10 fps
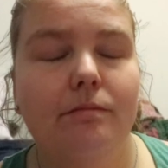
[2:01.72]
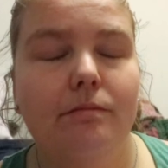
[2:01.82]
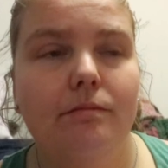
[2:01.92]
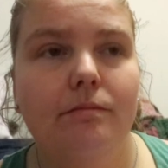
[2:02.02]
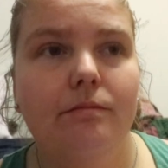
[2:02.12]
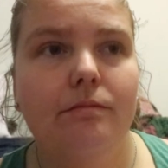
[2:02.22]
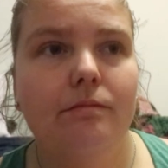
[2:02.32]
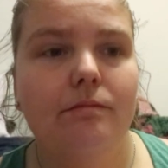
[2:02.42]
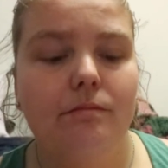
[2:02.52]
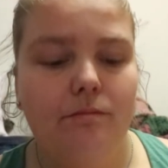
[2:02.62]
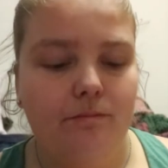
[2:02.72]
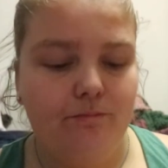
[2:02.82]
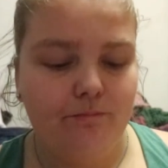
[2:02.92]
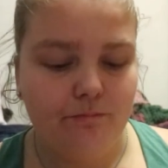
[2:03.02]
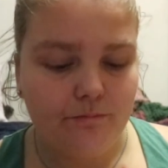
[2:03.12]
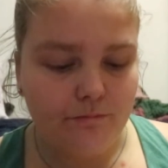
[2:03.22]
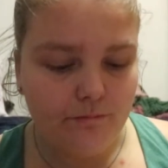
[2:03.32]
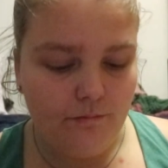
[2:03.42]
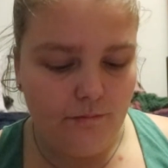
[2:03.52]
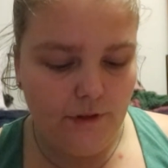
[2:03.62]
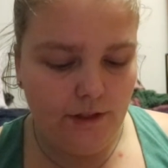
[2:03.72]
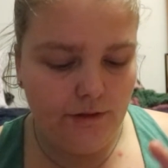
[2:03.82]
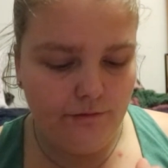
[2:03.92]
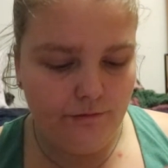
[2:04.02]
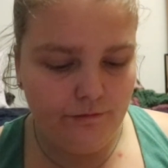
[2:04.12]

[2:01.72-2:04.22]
No one is speaking in this clip.